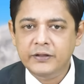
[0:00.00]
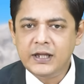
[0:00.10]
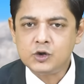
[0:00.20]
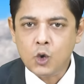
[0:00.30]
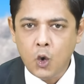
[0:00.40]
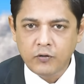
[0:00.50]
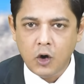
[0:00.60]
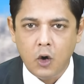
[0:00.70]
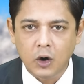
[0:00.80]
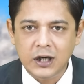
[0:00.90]
This
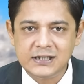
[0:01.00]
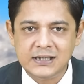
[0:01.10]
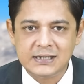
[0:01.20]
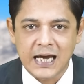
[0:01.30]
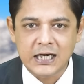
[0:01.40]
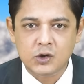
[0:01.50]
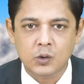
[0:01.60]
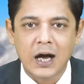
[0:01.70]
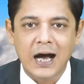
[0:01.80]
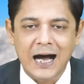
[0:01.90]
overhaul is designed
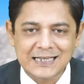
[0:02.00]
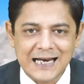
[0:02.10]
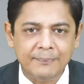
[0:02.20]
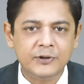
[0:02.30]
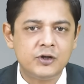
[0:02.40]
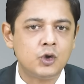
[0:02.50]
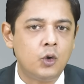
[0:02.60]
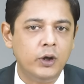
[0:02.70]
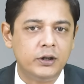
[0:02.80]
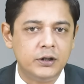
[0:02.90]
to adapt the
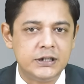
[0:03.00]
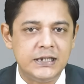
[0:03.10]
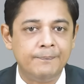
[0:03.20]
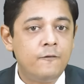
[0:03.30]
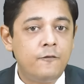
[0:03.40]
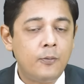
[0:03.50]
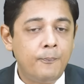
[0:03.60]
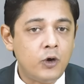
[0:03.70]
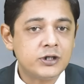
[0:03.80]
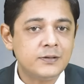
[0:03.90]
Sukhoi 30 for
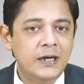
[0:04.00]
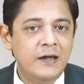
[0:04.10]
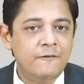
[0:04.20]
possibly